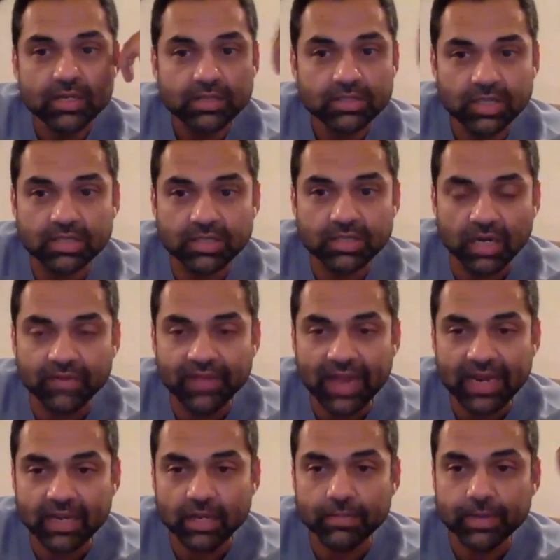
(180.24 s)
just out of
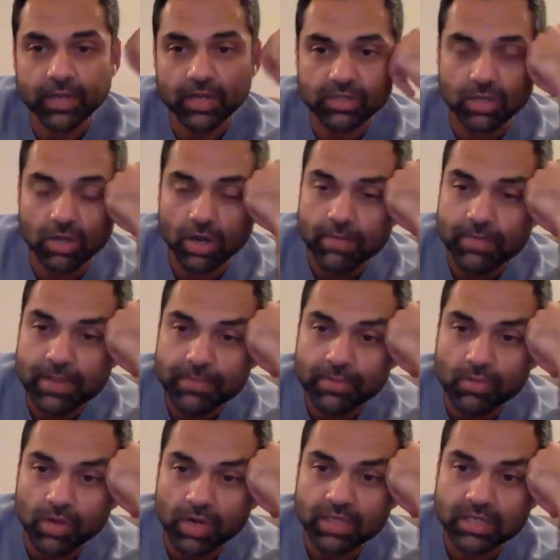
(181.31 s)
anger, because a lot of people
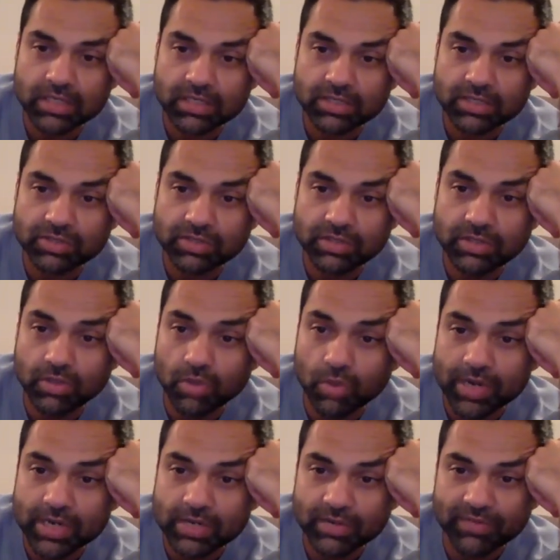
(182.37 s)
want to just go
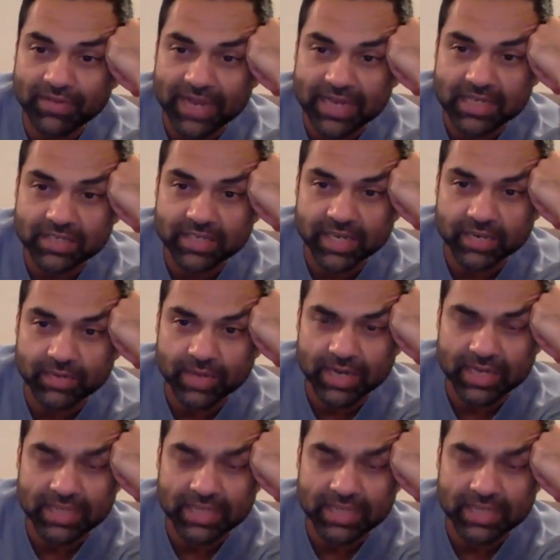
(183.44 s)
into a fight straight away. And